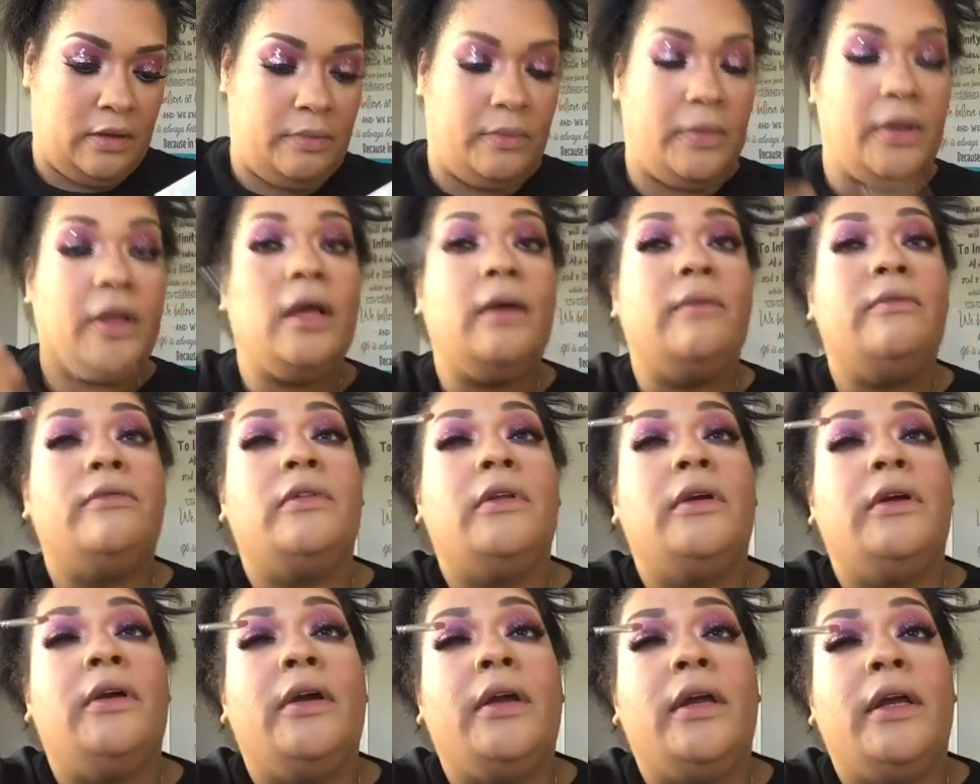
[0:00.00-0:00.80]
Pick up
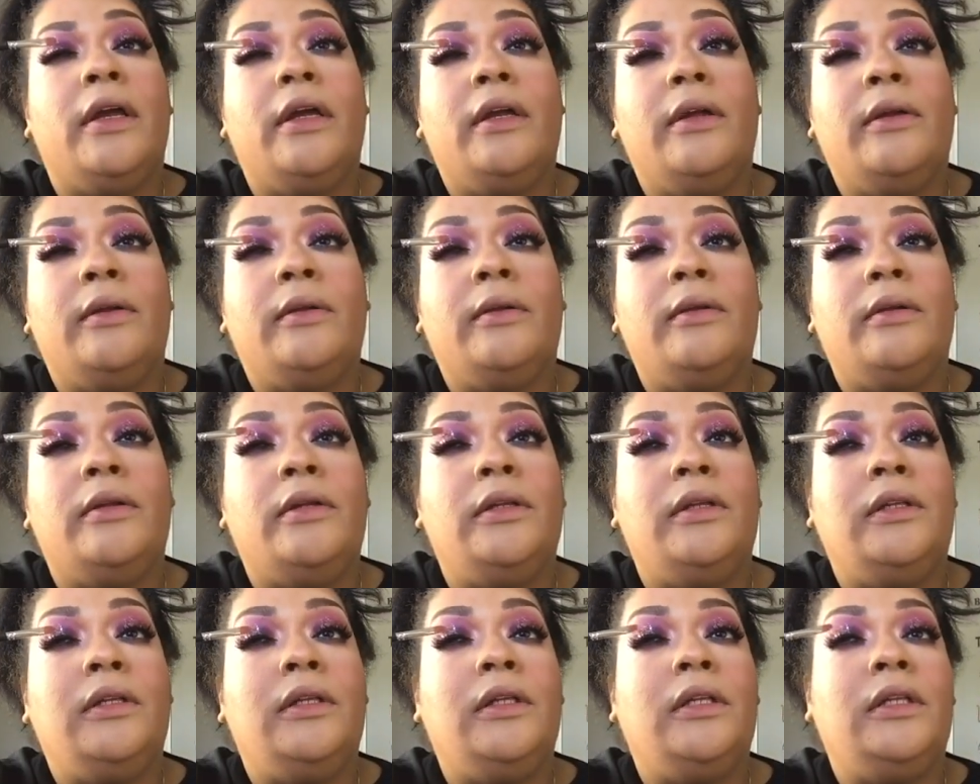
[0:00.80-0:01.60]
flurry.
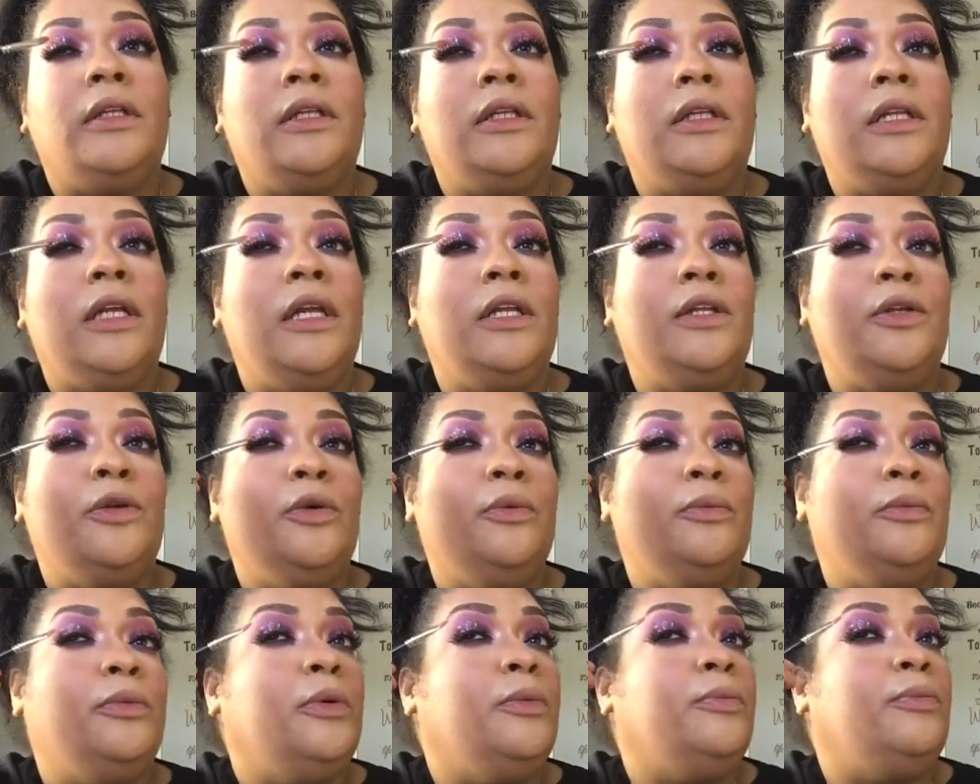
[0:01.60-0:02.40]
Dee
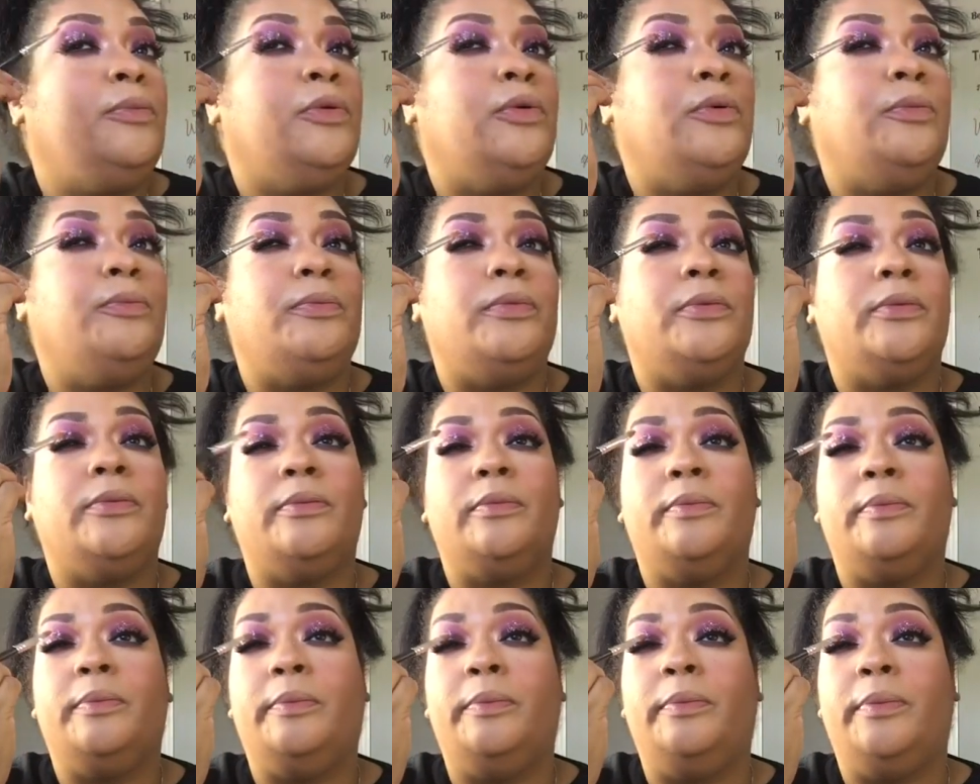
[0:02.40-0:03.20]
doop boop boop.
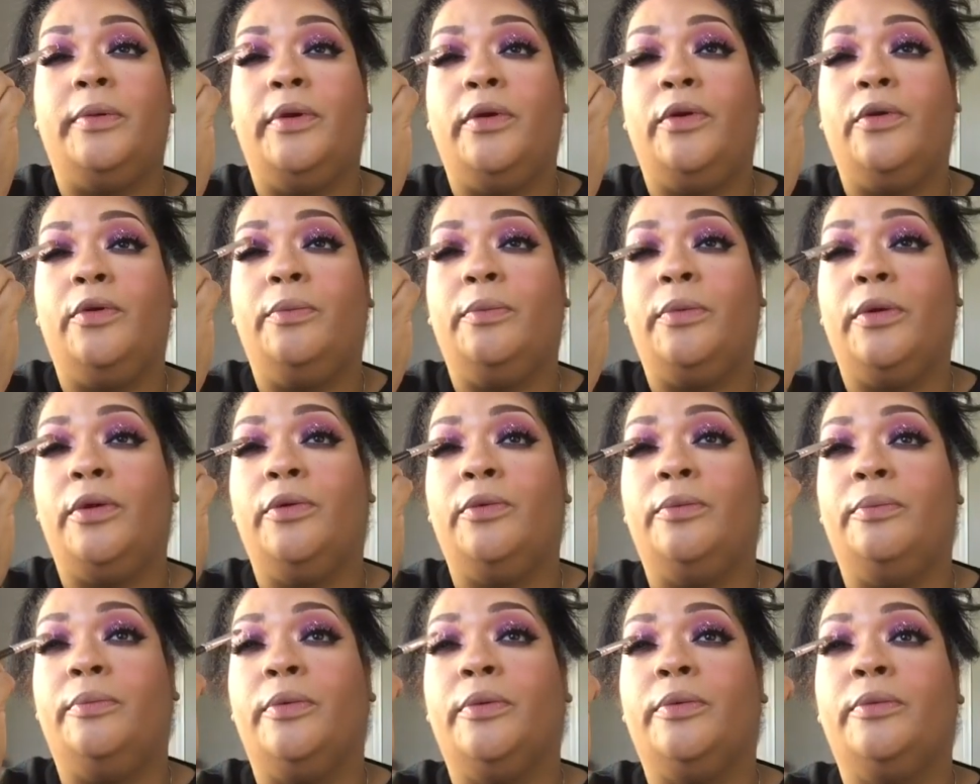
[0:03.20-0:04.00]
Boop doop
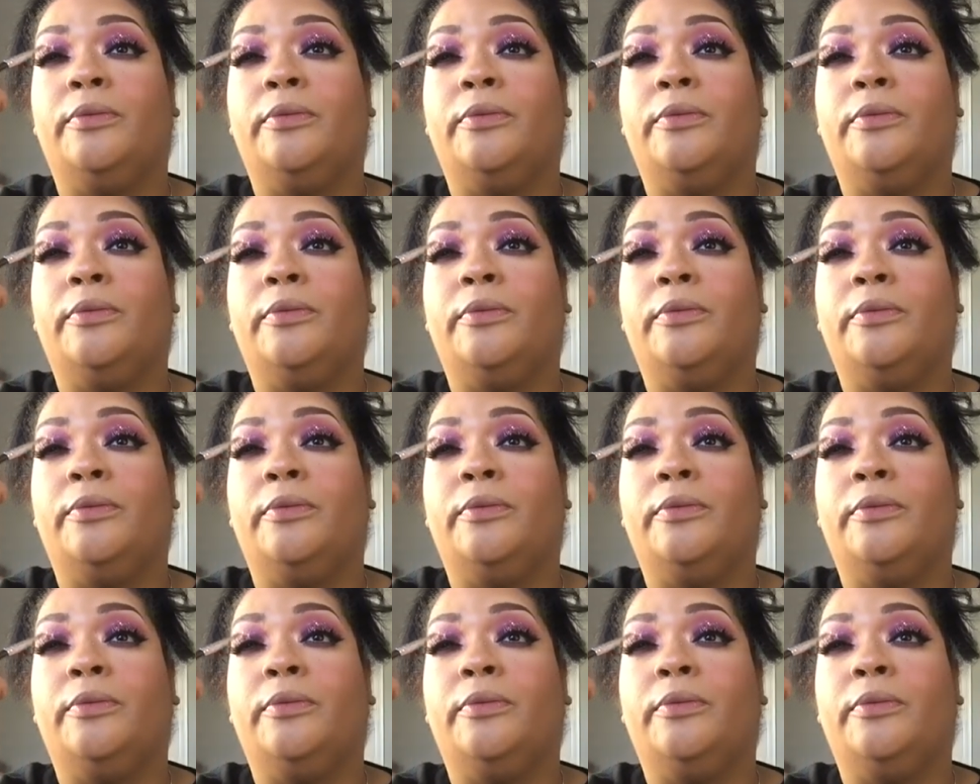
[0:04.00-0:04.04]
boop.